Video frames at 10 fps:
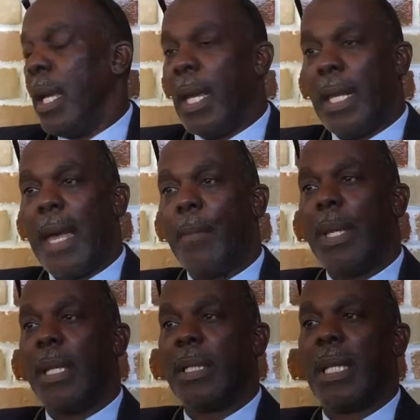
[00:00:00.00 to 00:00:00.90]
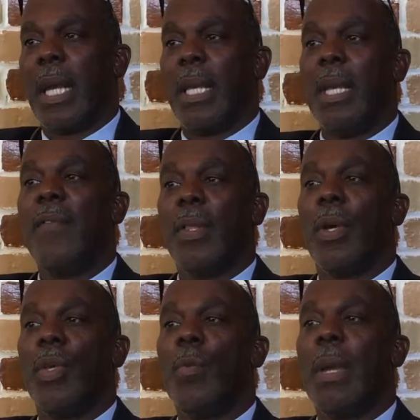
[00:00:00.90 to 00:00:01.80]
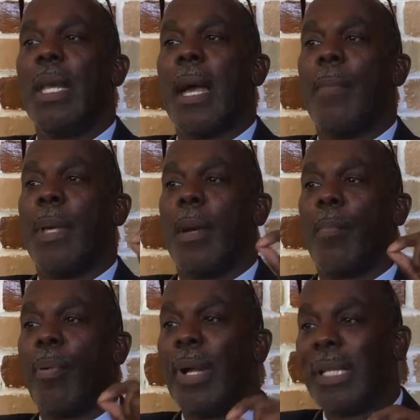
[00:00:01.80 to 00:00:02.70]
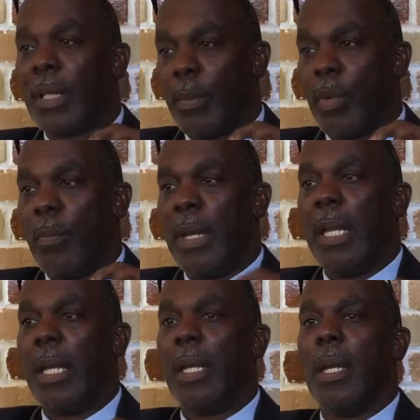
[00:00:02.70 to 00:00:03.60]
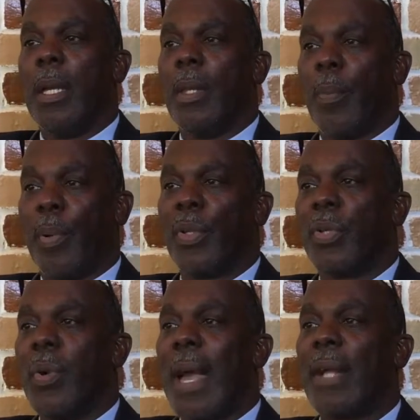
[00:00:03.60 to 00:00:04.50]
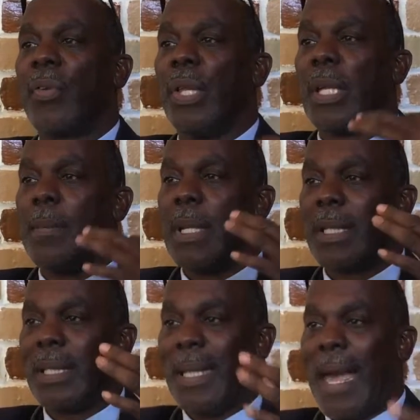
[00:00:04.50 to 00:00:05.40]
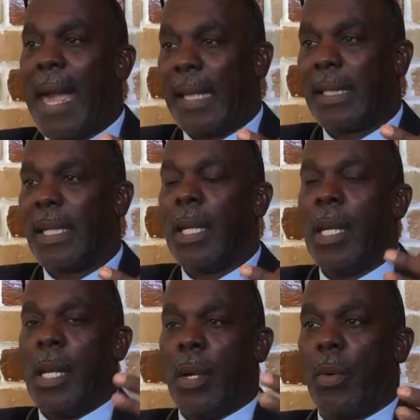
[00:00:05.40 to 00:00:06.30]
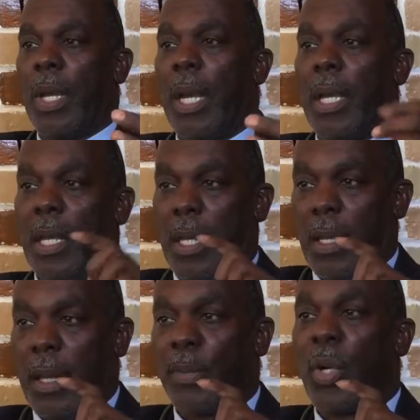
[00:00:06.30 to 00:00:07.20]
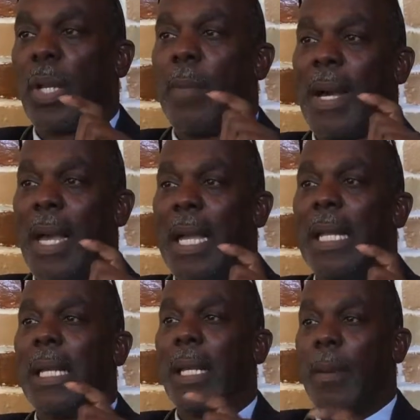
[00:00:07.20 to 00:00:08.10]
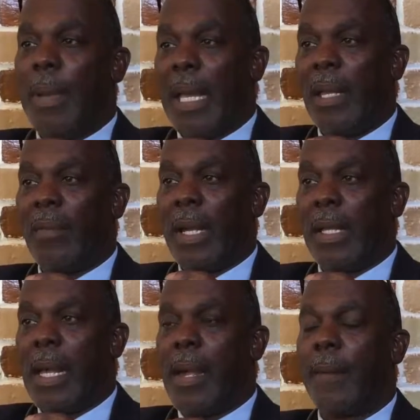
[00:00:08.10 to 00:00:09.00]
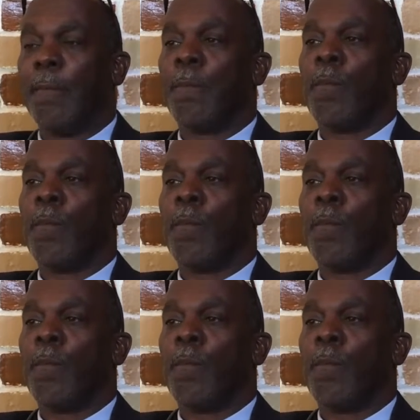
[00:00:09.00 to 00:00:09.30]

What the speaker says: And that means that even though you may not be a principal, meaning the person who actually commits the act, okay, and I'm talking about aiding and abetting right now,